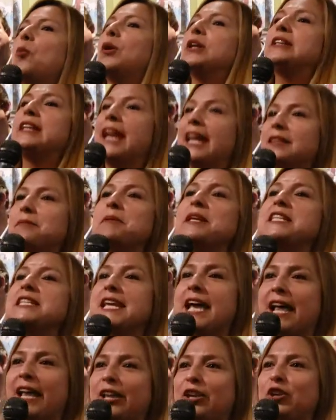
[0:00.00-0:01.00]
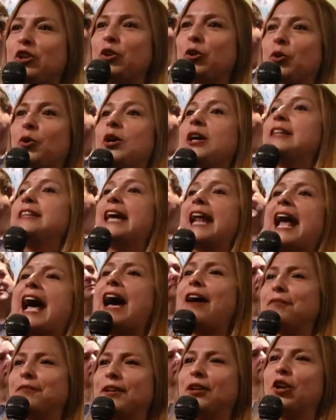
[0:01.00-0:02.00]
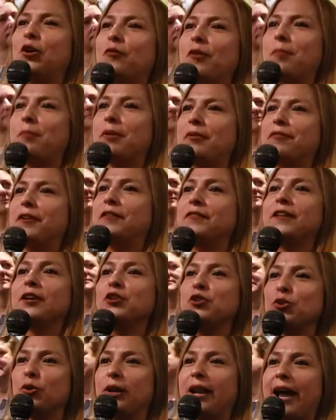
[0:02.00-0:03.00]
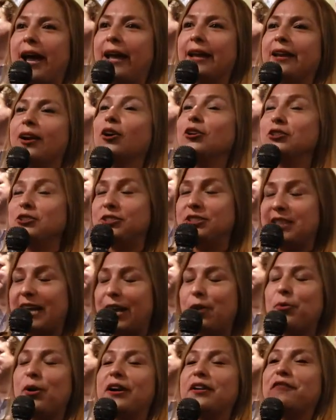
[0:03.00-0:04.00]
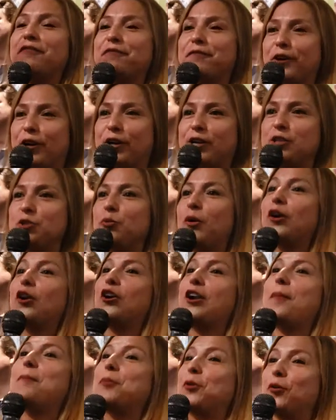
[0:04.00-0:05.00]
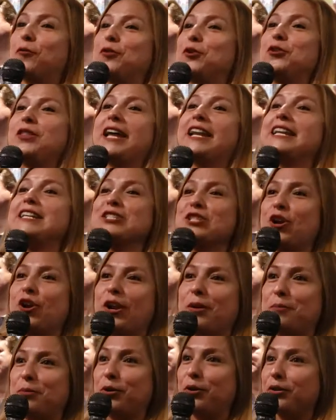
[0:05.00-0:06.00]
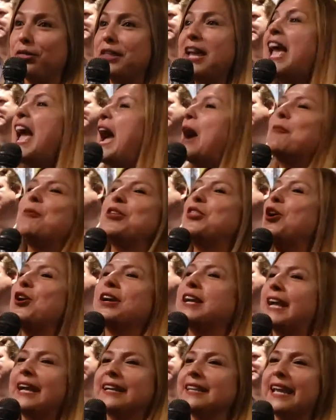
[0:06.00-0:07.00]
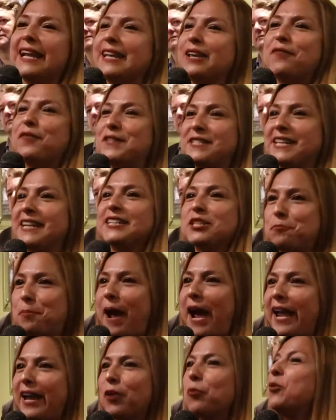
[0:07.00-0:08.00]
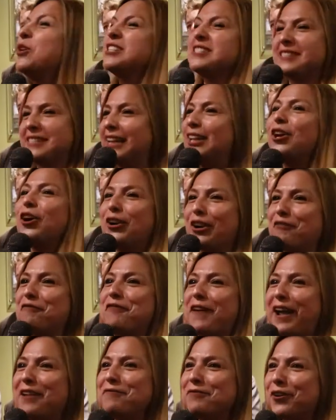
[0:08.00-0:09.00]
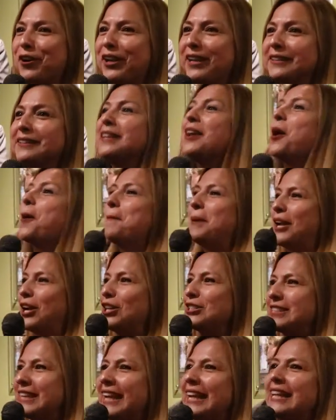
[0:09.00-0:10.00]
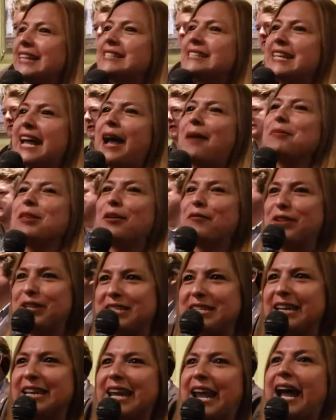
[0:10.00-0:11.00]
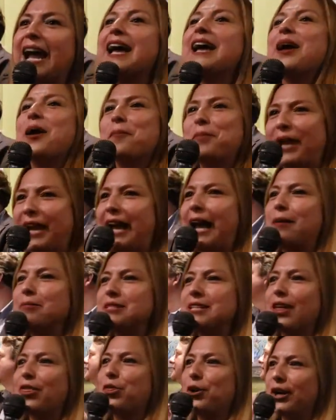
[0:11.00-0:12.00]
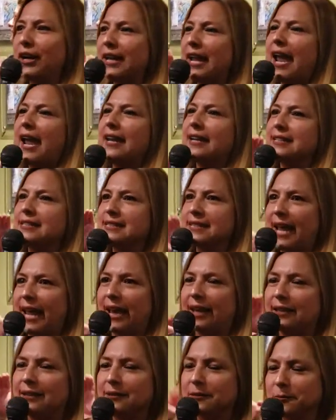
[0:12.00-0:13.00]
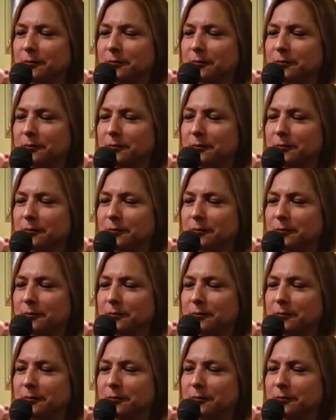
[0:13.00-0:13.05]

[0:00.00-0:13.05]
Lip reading: But let me tell you that after November 5th and July, on January 1st, we're gonna prove you that it's not a moot, and we don't care that if it's expired, we're still gonna fight for it, because it is time for Virginia to become 38 is safe.